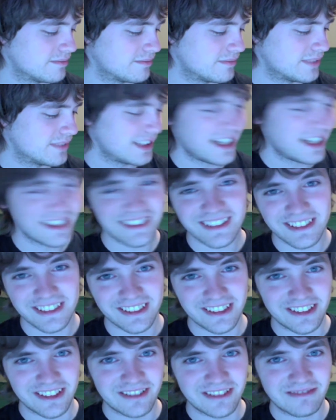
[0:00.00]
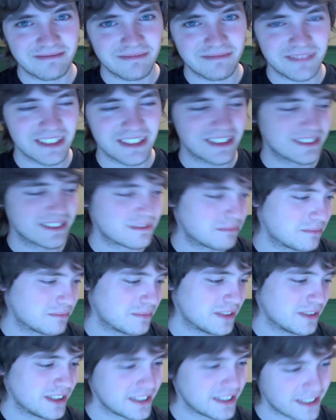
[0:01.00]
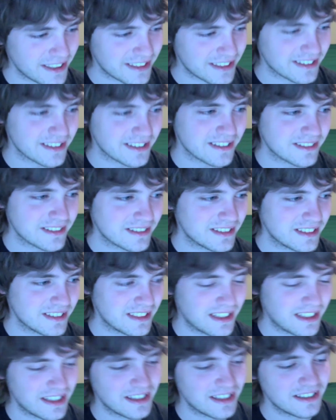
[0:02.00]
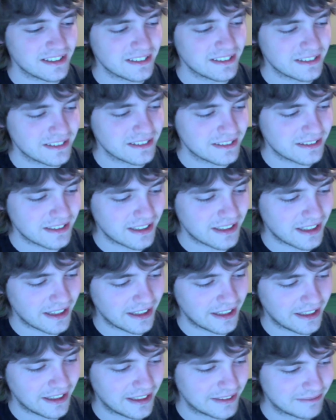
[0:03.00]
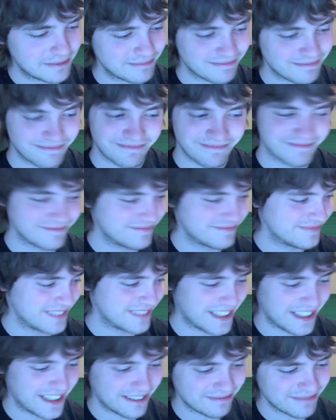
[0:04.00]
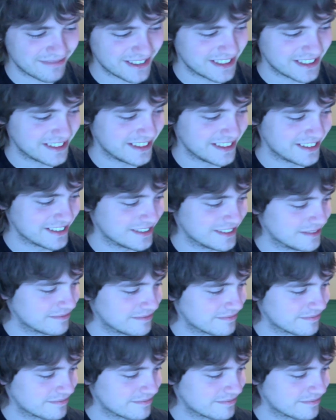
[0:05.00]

Not as good, just pretty decent. Yeah, just decent.